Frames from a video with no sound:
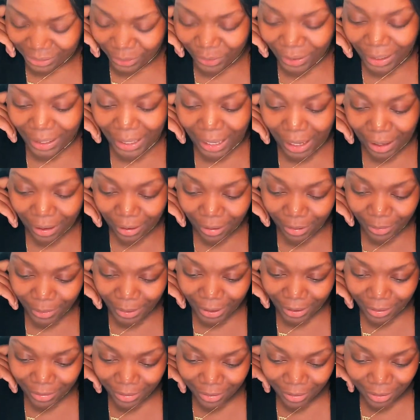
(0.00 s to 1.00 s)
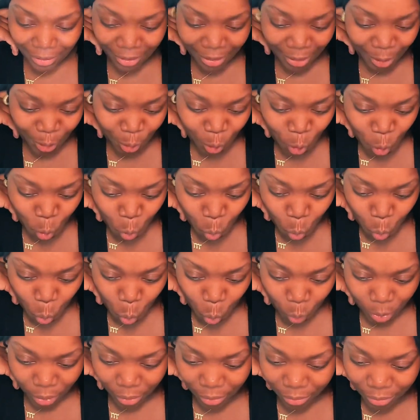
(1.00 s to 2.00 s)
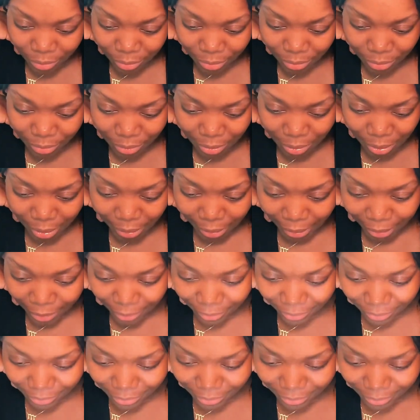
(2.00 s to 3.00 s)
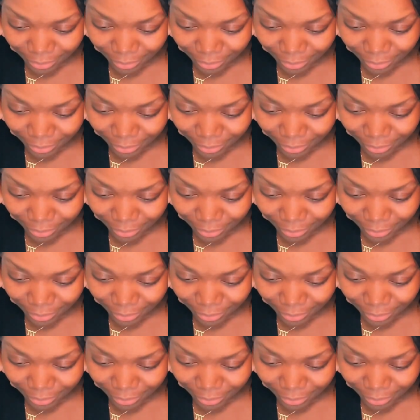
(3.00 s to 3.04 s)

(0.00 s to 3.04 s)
Okay, yeah. Okay. Ooh. All right.